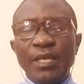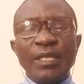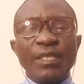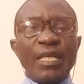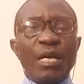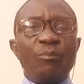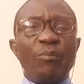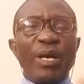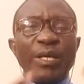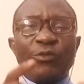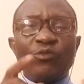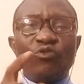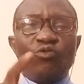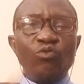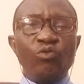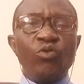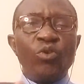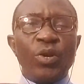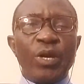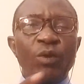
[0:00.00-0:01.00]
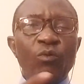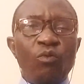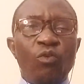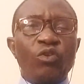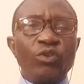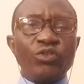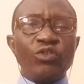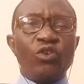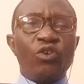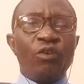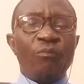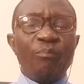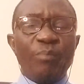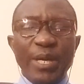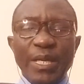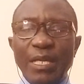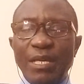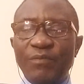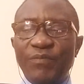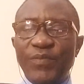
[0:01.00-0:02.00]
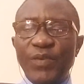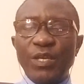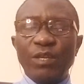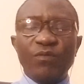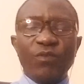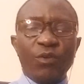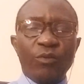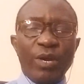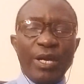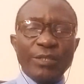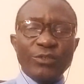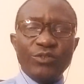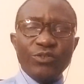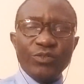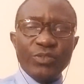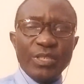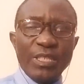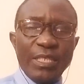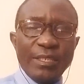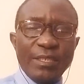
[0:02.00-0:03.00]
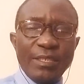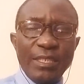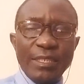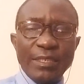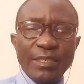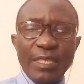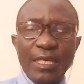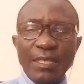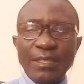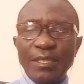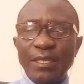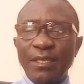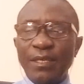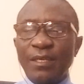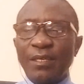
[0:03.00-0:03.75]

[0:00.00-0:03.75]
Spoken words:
Number two reward or benefit for righteousness is that